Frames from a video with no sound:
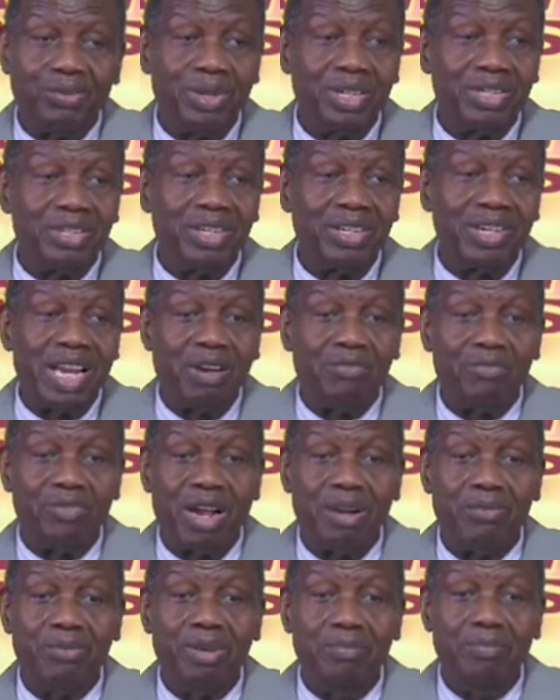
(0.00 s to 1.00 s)
question of
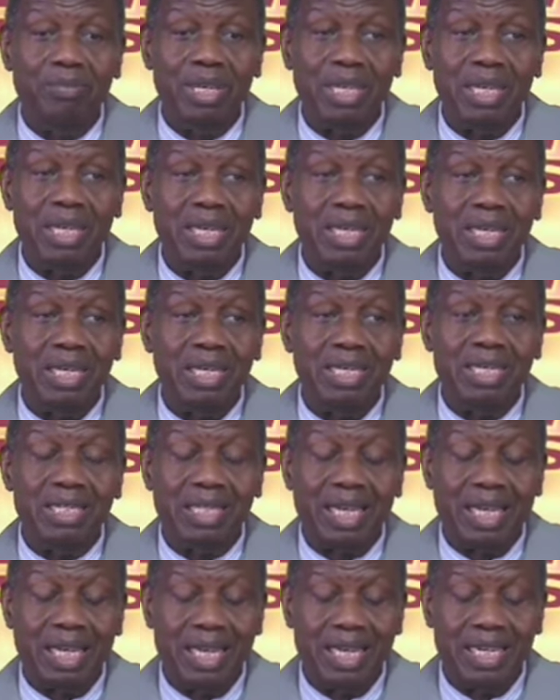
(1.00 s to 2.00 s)
I will be. He
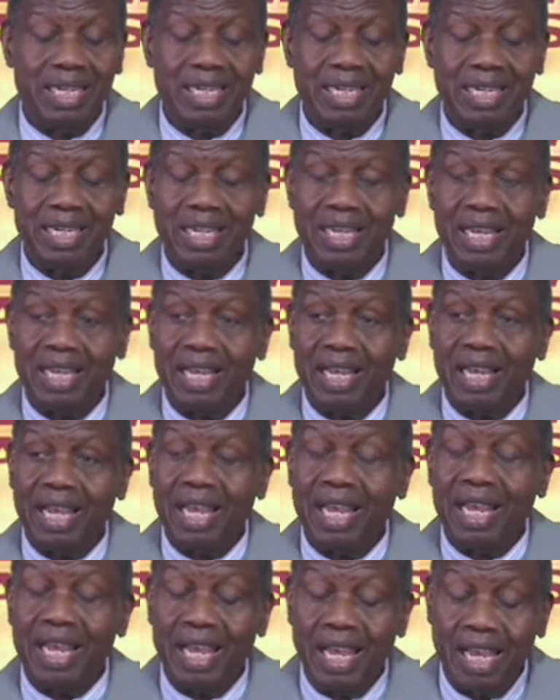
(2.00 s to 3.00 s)
said,
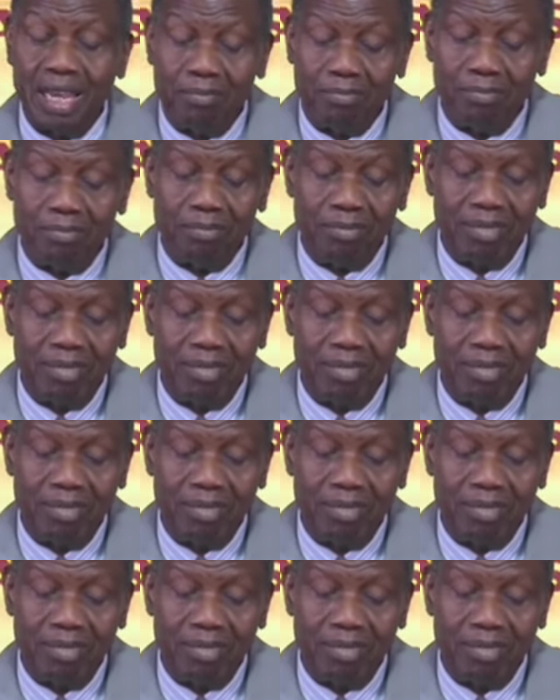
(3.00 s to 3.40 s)
I am.